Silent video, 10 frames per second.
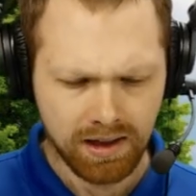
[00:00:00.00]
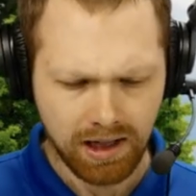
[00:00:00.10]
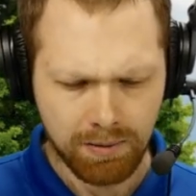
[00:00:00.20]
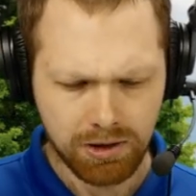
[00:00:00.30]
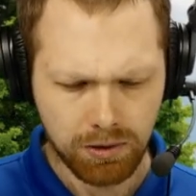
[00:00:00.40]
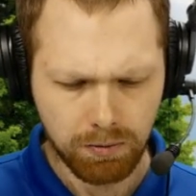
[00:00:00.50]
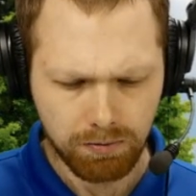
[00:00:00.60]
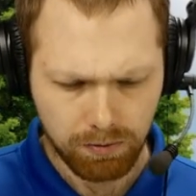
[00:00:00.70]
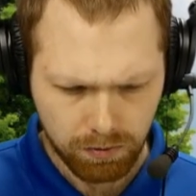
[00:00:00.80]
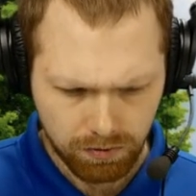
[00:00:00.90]

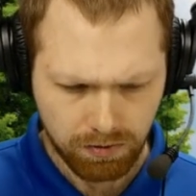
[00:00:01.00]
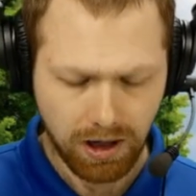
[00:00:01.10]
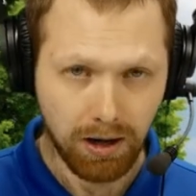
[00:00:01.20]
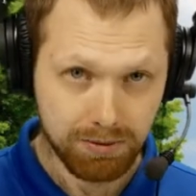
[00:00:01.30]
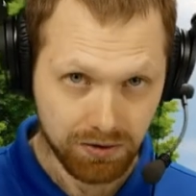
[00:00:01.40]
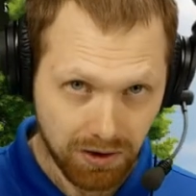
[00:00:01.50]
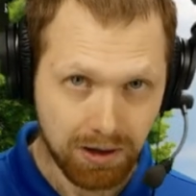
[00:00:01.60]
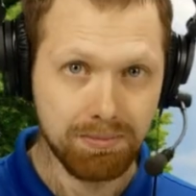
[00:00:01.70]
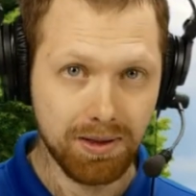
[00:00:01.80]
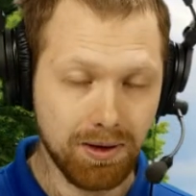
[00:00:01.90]
comes
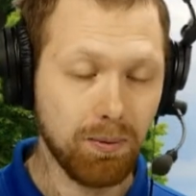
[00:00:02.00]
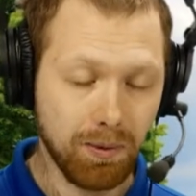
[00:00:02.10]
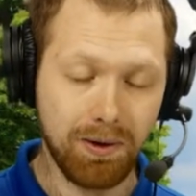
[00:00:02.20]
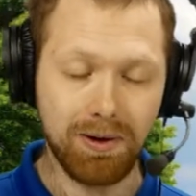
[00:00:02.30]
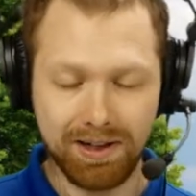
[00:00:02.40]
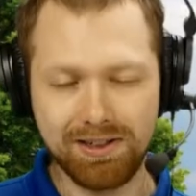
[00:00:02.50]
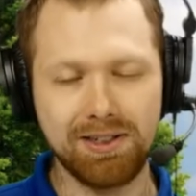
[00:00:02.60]
from the word,